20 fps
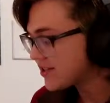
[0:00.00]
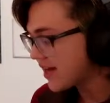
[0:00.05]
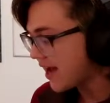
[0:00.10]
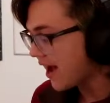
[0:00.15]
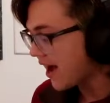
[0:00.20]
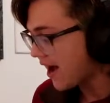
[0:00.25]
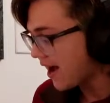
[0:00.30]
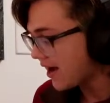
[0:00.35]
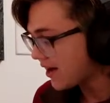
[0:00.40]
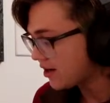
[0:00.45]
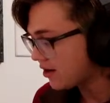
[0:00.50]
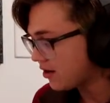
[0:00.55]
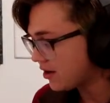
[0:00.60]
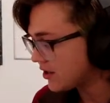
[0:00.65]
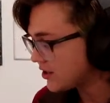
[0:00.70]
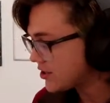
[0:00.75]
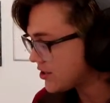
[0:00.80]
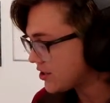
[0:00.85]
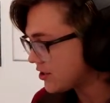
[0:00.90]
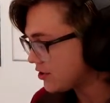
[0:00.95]
to add
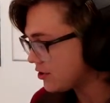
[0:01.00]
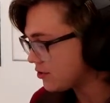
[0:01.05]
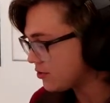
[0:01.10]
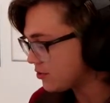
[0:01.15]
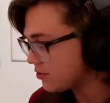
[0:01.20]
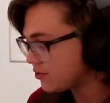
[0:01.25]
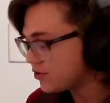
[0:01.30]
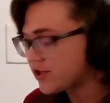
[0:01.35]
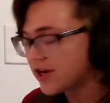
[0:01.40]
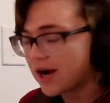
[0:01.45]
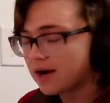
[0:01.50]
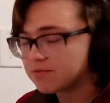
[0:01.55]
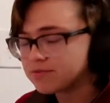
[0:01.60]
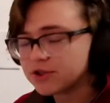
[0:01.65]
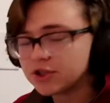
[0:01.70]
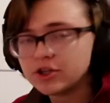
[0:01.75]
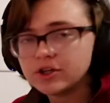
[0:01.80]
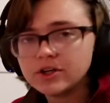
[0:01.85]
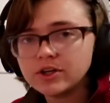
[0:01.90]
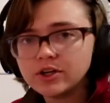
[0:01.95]
on to
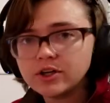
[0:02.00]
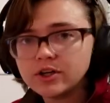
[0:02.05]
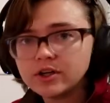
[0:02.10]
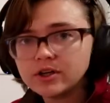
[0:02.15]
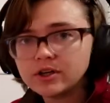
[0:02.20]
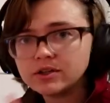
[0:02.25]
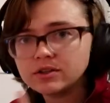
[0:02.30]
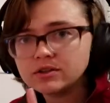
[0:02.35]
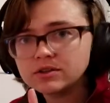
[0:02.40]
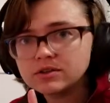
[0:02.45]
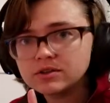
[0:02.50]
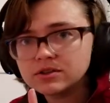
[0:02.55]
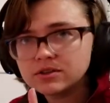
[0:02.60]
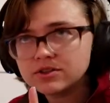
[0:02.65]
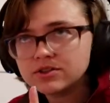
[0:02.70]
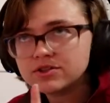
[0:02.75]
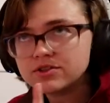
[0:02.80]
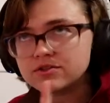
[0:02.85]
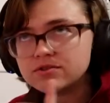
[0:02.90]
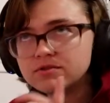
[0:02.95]
chapter
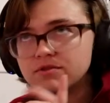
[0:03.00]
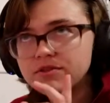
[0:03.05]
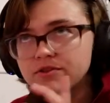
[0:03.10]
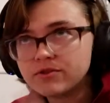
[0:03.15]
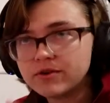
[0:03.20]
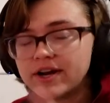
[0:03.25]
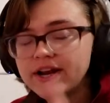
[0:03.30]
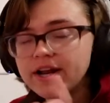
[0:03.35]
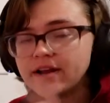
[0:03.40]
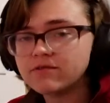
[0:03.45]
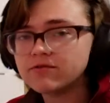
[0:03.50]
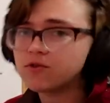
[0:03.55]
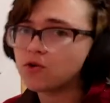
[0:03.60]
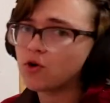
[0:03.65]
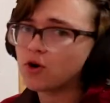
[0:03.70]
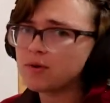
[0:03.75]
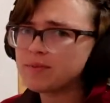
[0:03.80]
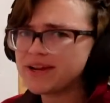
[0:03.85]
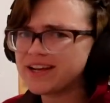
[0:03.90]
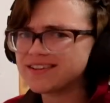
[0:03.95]
3 and
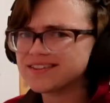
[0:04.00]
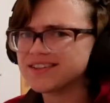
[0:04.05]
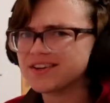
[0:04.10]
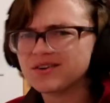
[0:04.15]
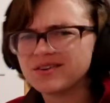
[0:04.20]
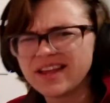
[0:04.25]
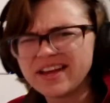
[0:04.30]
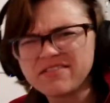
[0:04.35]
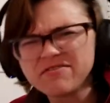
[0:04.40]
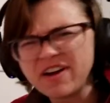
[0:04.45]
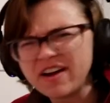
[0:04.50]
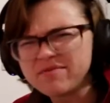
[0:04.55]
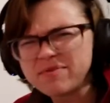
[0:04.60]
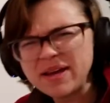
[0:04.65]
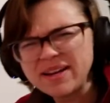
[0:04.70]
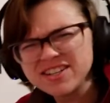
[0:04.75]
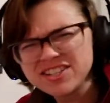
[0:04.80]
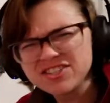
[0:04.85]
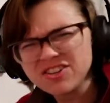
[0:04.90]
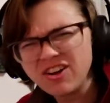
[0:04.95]
4 because they're like 5
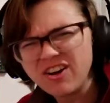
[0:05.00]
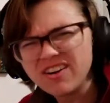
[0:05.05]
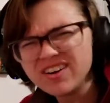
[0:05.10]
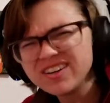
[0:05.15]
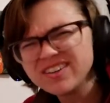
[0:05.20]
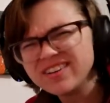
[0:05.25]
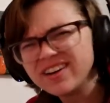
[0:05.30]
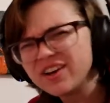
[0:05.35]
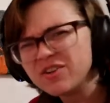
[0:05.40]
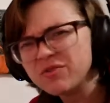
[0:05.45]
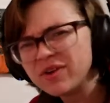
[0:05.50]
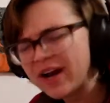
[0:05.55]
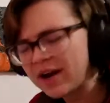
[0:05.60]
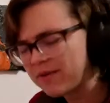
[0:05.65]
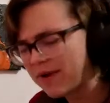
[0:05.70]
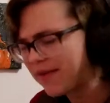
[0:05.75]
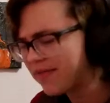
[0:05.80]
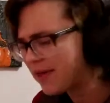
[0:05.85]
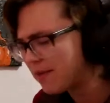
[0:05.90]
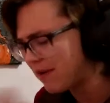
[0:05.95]
pages long. And when I
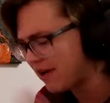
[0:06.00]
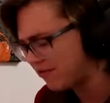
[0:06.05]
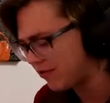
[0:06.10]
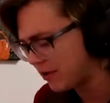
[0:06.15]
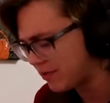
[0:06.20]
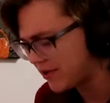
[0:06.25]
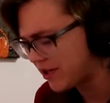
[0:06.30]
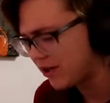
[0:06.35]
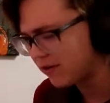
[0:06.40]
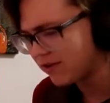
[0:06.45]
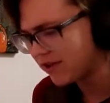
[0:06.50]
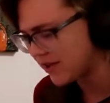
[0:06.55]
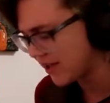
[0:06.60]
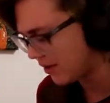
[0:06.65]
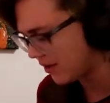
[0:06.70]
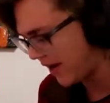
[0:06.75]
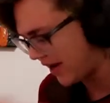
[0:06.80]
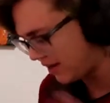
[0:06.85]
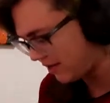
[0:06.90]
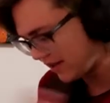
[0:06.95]
read them, I flipped it over. I was
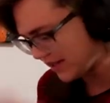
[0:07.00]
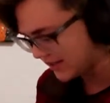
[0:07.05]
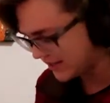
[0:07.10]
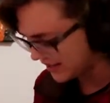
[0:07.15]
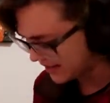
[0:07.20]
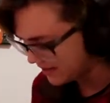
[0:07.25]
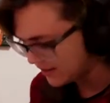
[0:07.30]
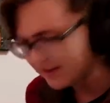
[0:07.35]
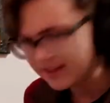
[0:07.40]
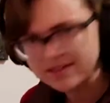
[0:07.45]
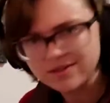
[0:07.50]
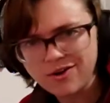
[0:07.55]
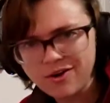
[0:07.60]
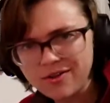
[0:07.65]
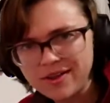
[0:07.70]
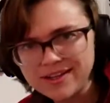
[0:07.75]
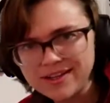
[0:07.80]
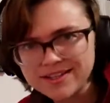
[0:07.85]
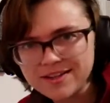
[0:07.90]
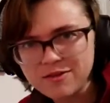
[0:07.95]
like, wait, that's it?
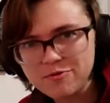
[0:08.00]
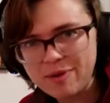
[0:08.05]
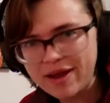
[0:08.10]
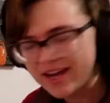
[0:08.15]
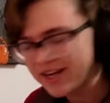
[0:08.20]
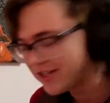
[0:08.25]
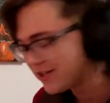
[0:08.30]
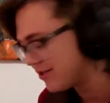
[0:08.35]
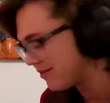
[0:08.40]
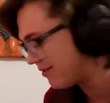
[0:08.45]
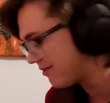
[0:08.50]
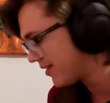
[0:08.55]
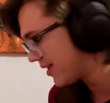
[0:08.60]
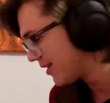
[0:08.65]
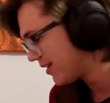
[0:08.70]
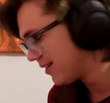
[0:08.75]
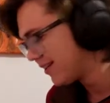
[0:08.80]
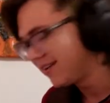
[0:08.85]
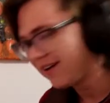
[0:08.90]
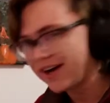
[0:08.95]
That's all that's in the page?
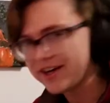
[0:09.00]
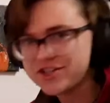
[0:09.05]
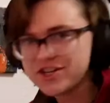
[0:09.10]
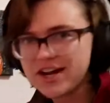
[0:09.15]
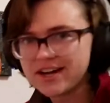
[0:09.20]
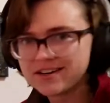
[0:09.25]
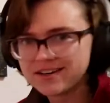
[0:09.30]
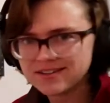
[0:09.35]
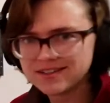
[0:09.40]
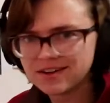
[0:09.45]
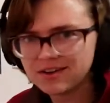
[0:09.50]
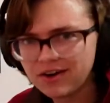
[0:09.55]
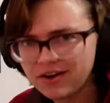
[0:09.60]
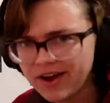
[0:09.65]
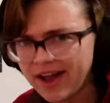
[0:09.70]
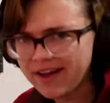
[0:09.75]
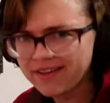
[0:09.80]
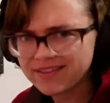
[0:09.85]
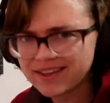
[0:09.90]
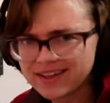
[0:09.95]
And I checked. I was
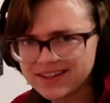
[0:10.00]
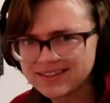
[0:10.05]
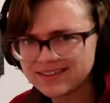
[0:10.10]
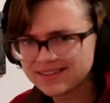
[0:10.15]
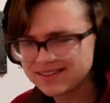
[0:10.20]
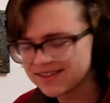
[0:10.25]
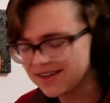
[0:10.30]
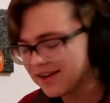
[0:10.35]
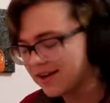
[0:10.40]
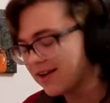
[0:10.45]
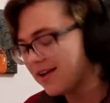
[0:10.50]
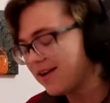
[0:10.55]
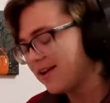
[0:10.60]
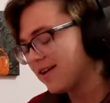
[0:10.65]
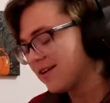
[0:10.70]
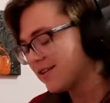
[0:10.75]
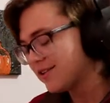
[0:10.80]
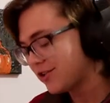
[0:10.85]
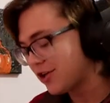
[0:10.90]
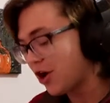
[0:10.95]
like, oh yeah, that is.
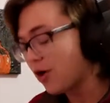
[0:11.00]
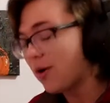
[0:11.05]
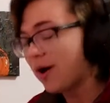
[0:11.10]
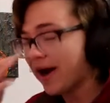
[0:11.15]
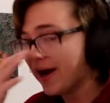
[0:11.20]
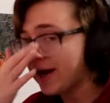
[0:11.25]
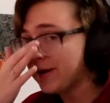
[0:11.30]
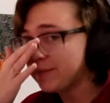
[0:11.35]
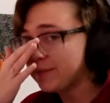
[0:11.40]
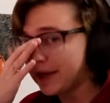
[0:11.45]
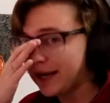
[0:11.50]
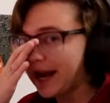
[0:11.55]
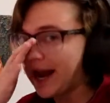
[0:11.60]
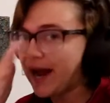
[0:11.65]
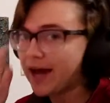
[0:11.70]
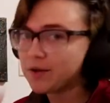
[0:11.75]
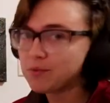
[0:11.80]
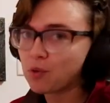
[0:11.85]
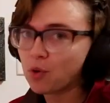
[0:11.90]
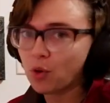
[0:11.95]
So I am
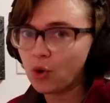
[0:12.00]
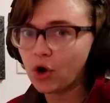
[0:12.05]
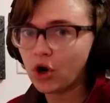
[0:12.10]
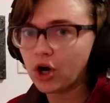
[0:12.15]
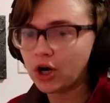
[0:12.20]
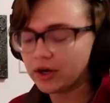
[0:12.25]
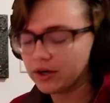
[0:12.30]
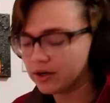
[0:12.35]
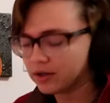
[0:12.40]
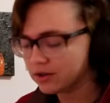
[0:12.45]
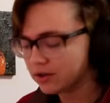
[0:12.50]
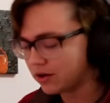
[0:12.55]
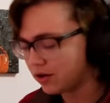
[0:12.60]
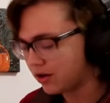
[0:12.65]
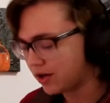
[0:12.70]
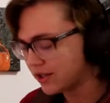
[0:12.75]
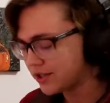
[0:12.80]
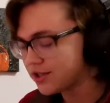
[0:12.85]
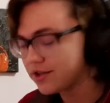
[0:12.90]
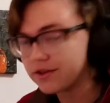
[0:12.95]
going to add more
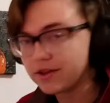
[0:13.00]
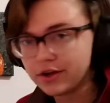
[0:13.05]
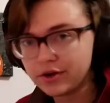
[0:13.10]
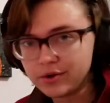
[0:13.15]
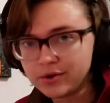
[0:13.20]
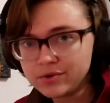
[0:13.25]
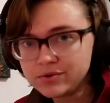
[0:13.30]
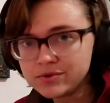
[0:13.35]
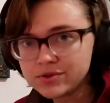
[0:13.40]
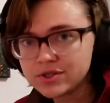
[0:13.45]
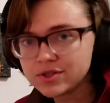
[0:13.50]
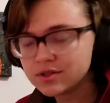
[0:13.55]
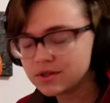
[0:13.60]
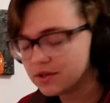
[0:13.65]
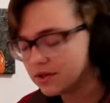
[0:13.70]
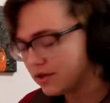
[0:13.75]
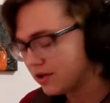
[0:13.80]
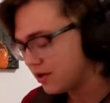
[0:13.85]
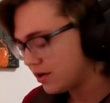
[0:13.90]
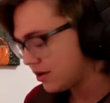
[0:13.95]
onto
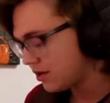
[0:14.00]
those.